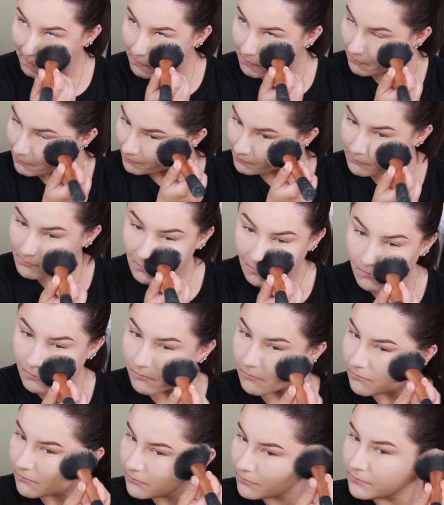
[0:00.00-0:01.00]
with this and then
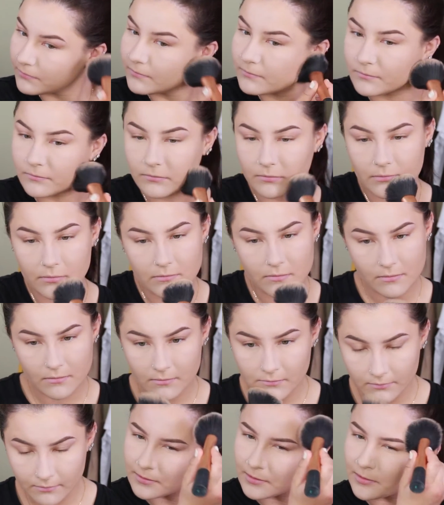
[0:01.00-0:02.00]
kind of hope it
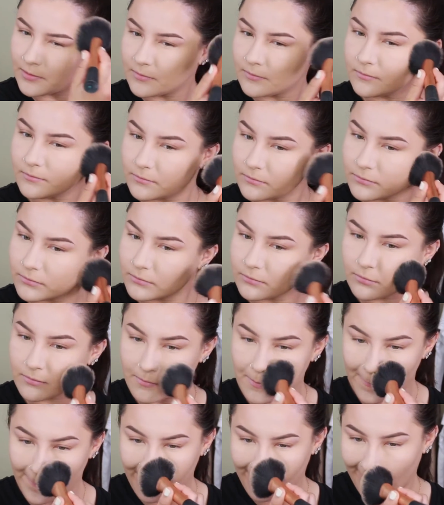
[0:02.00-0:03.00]
tones down the
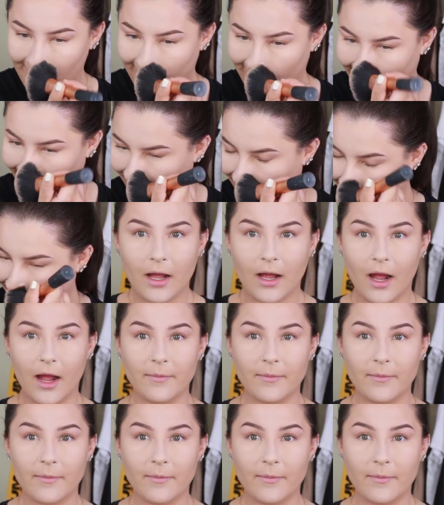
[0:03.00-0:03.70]
color a little bit.